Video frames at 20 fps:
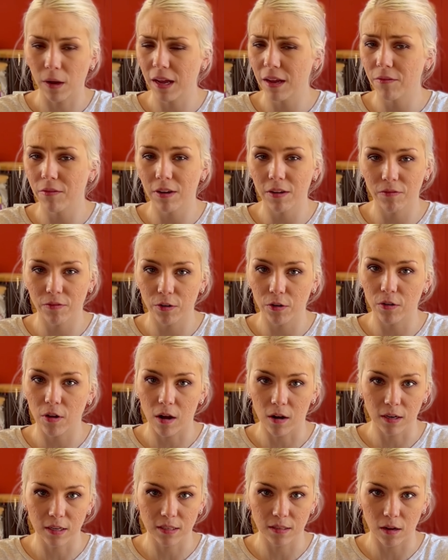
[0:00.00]
Even if your
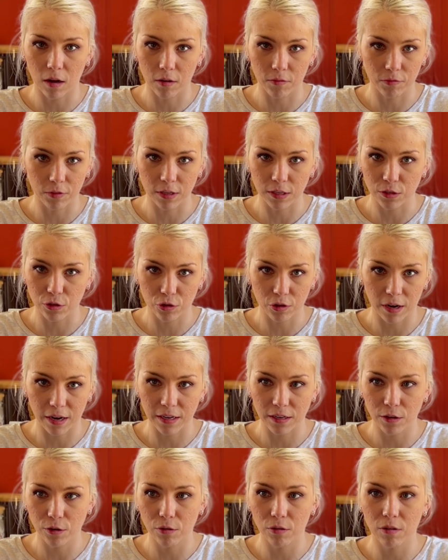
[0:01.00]
dog is off leash
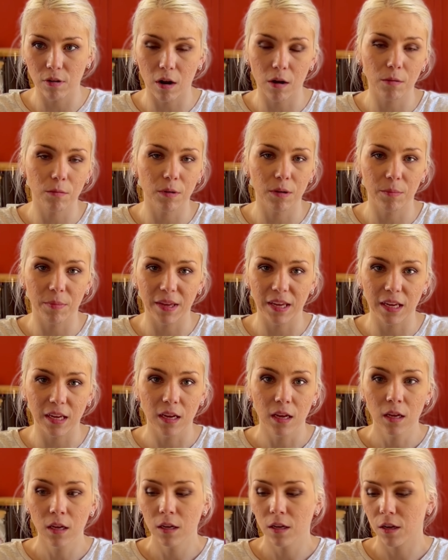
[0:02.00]
trained, you do not want to
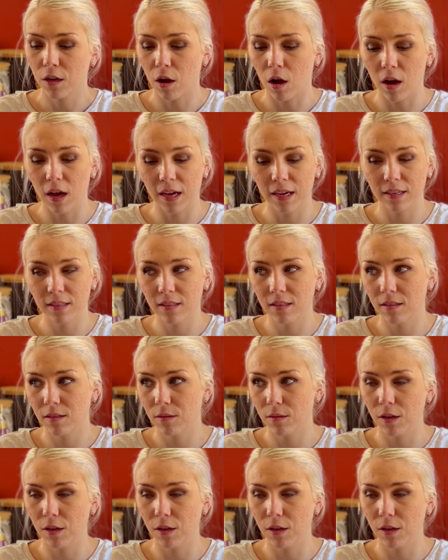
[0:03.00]
be caught,